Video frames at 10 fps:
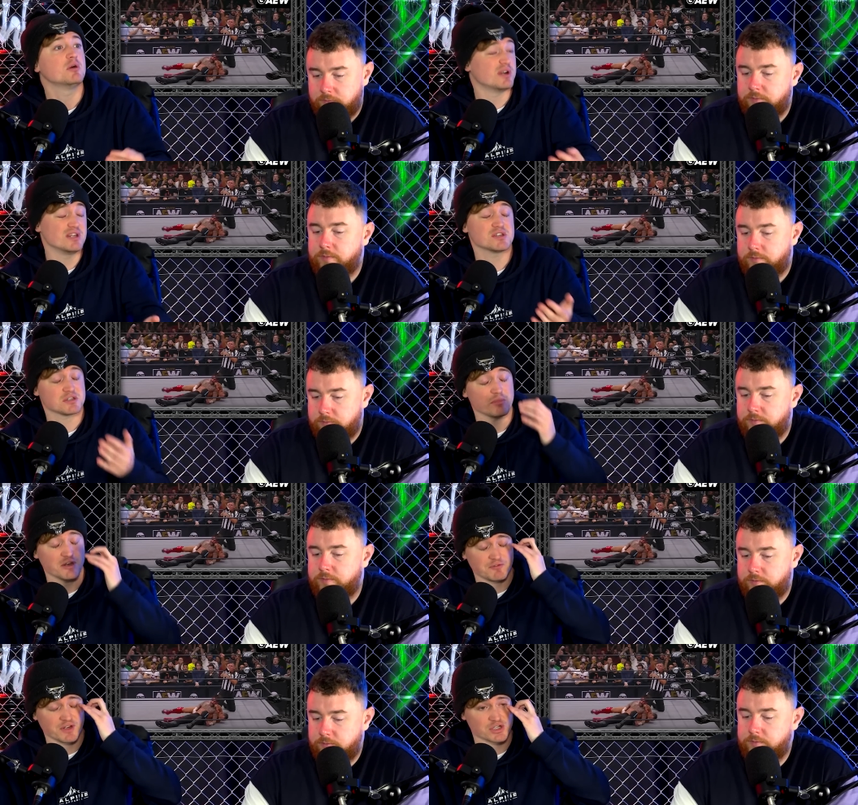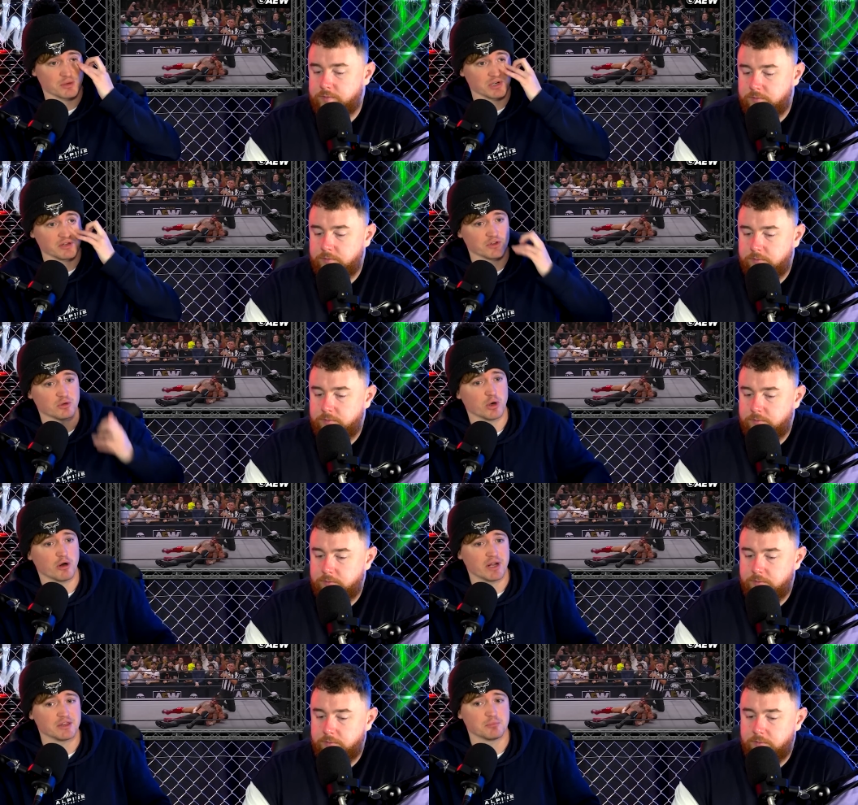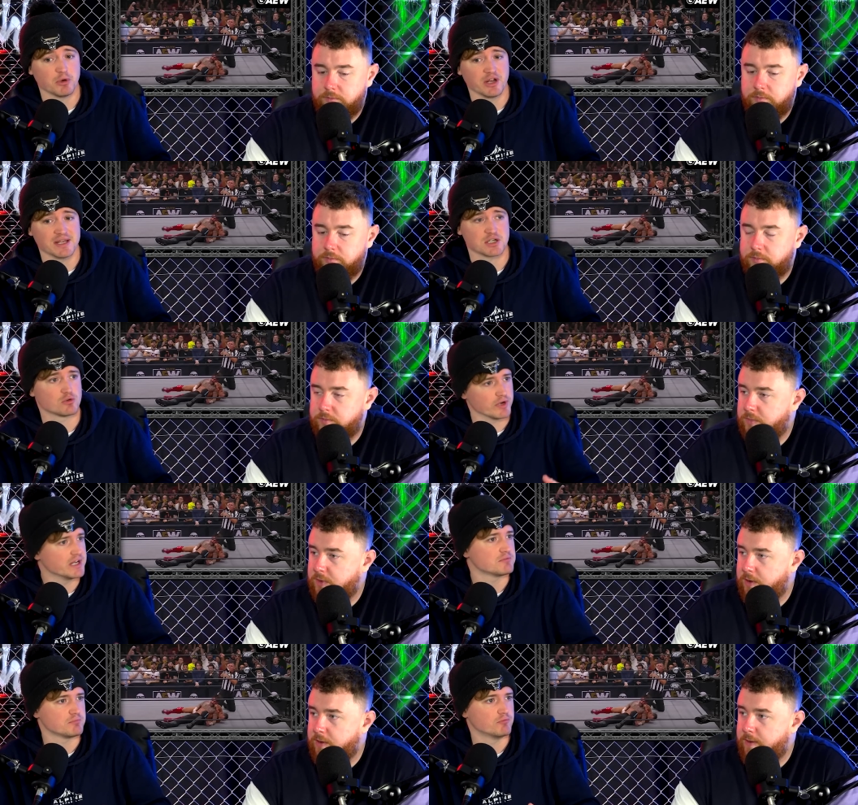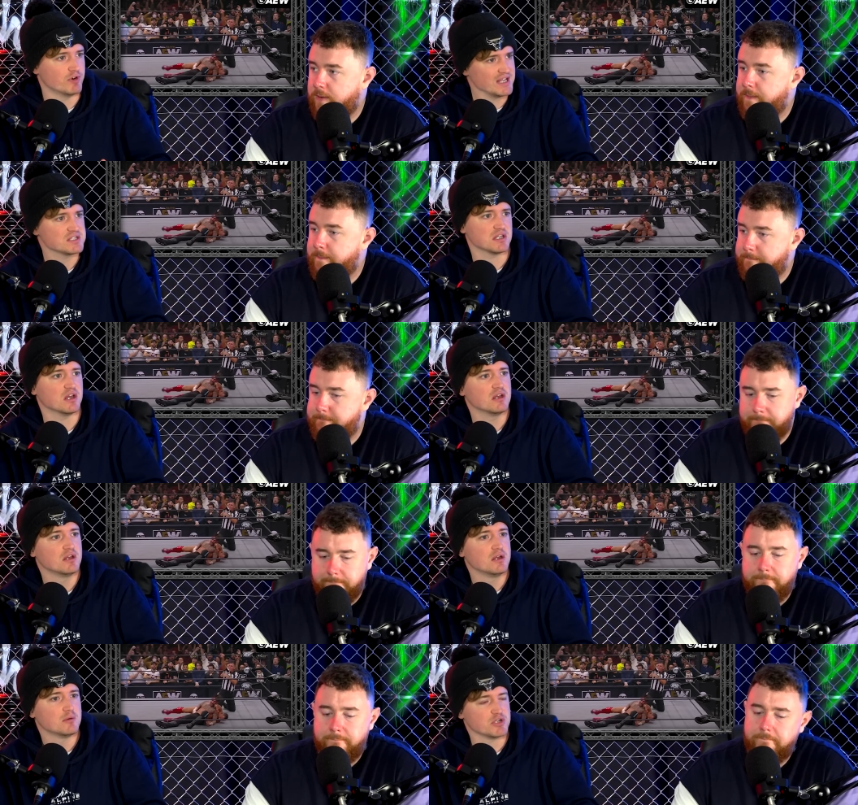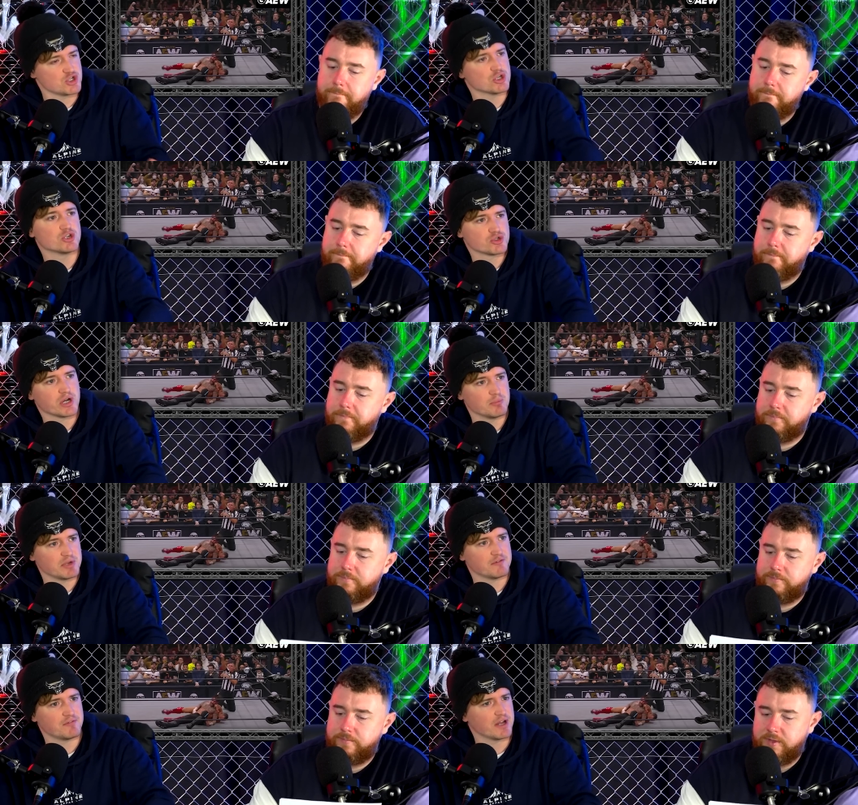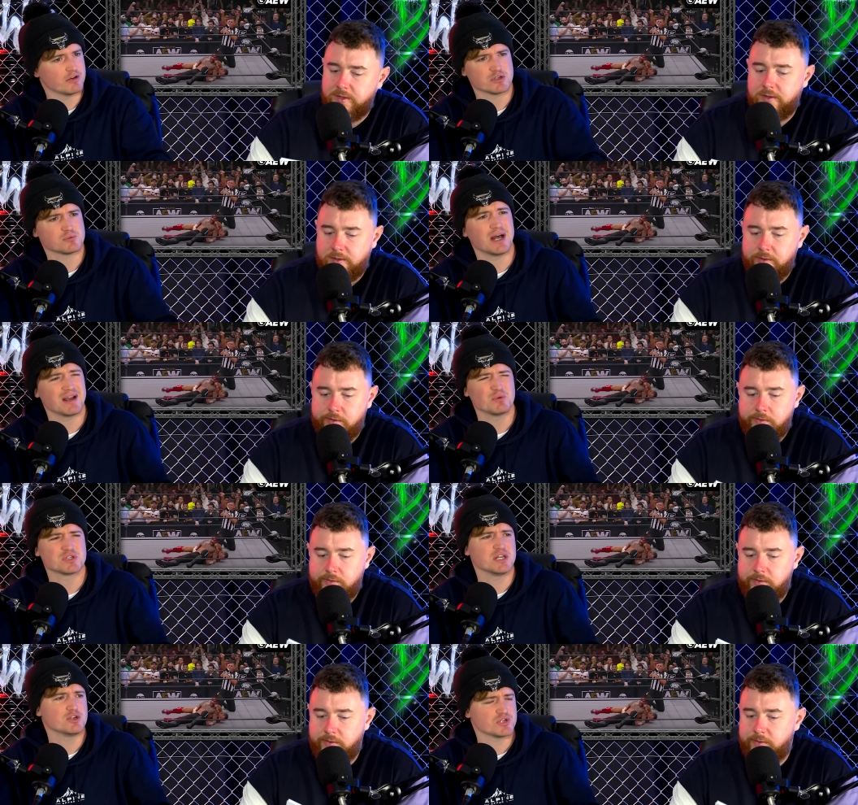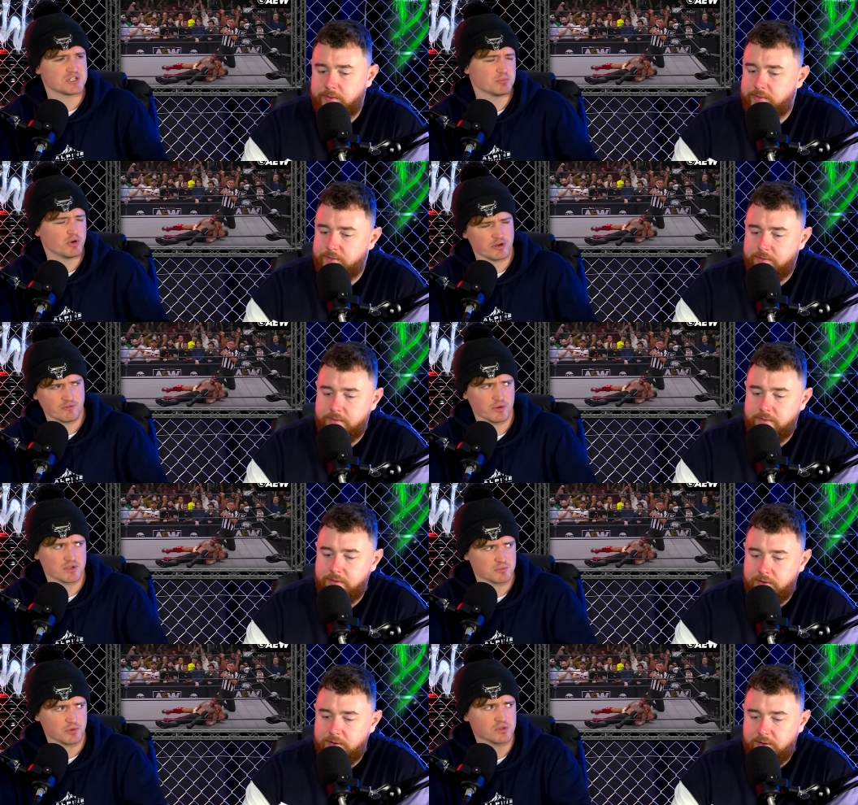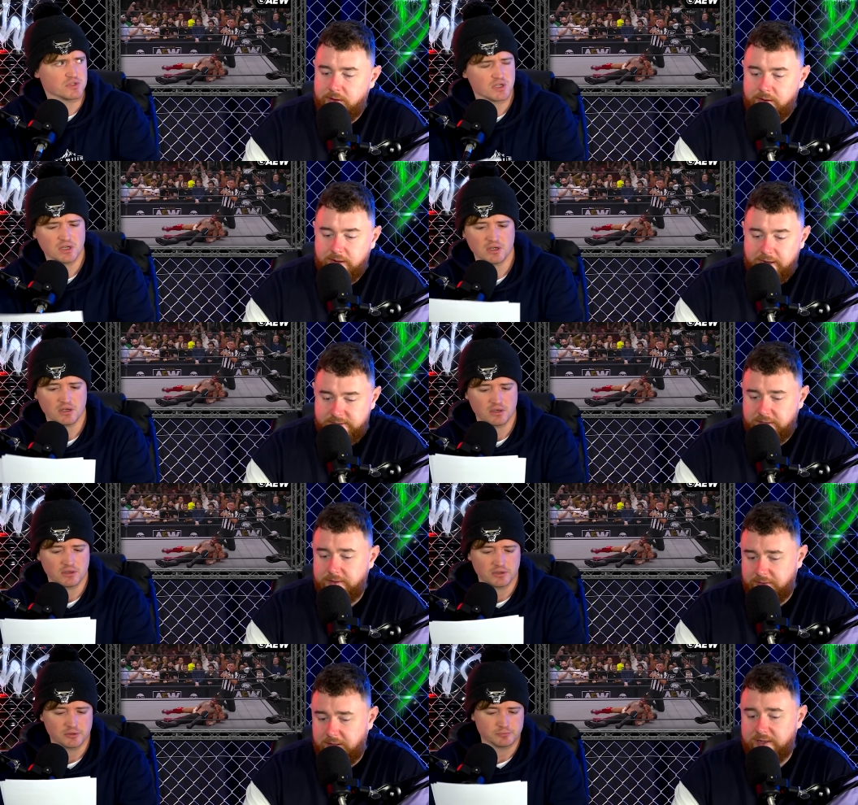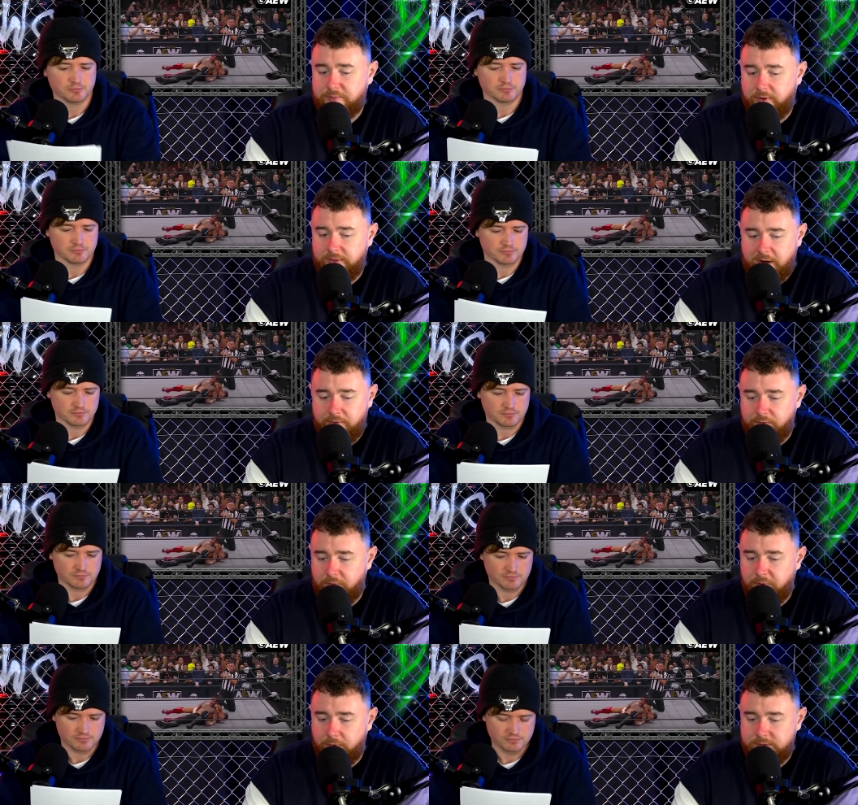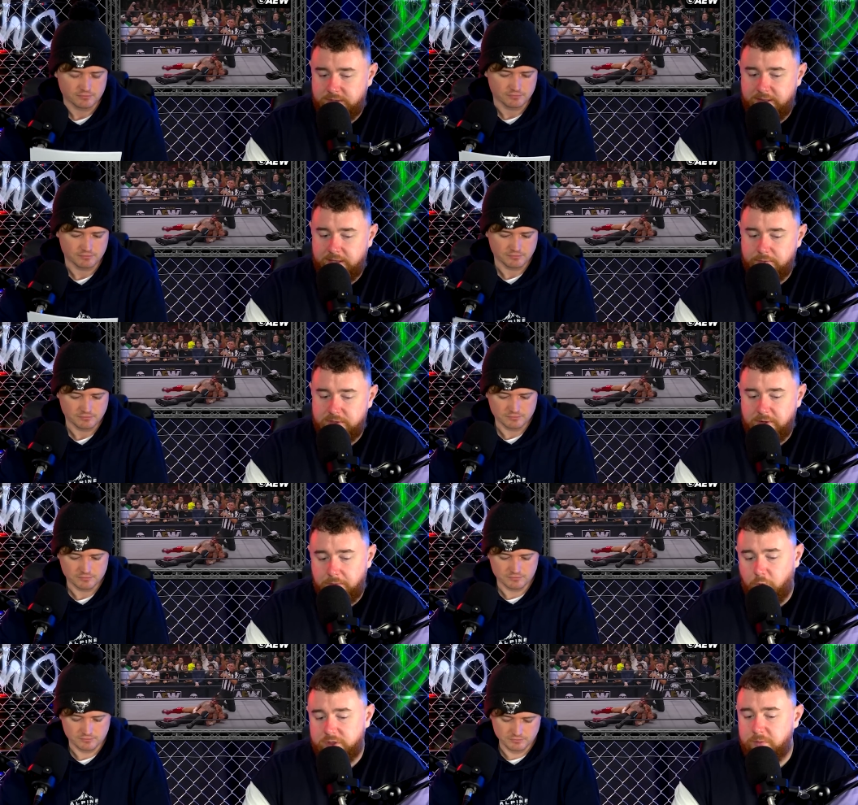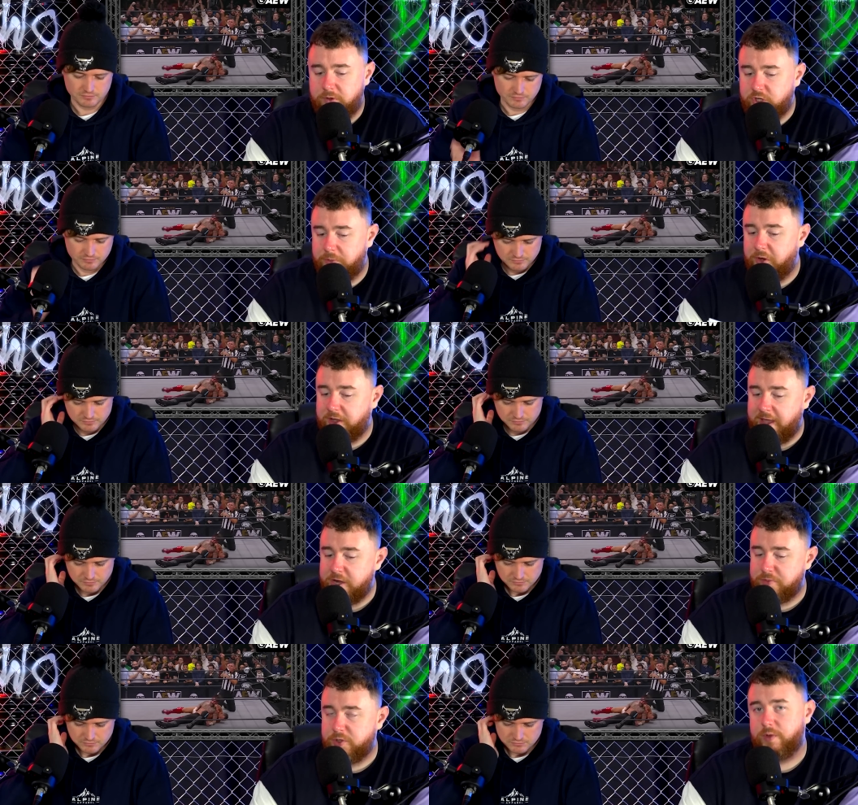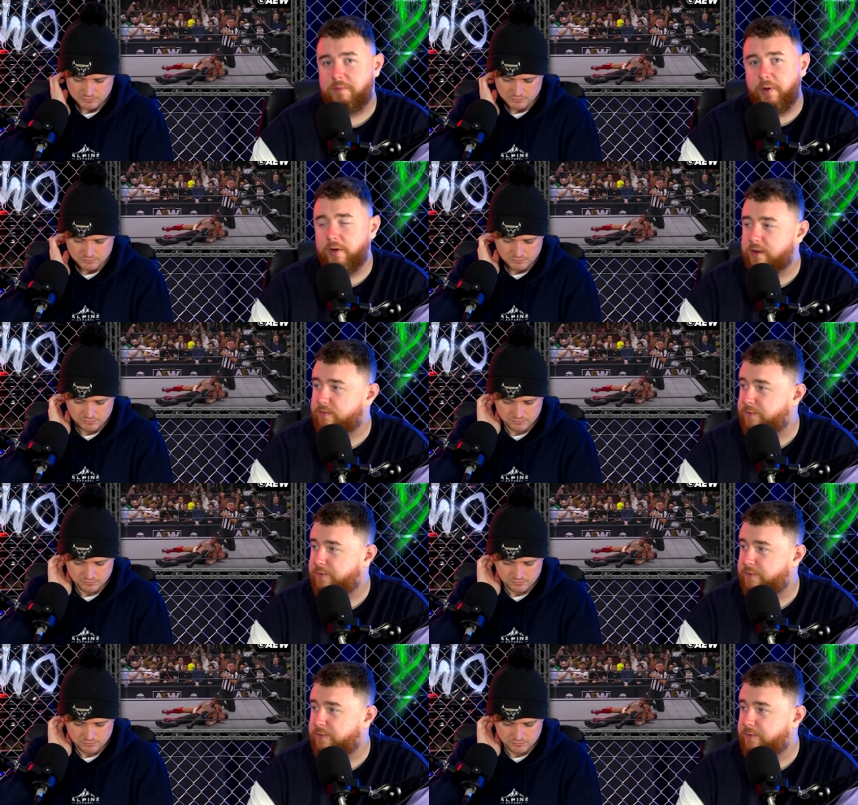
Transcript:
Speaker 1: When he does admit, Fish, I believe in the quote I read, that Punk is a great wrestler, but he shouldn't try and be a fighter as well. It was
Speaker 2: an interesting point of view, I suppose. Yeah, and I guess the last point there in the report saying that there wasn't much communication between Punk and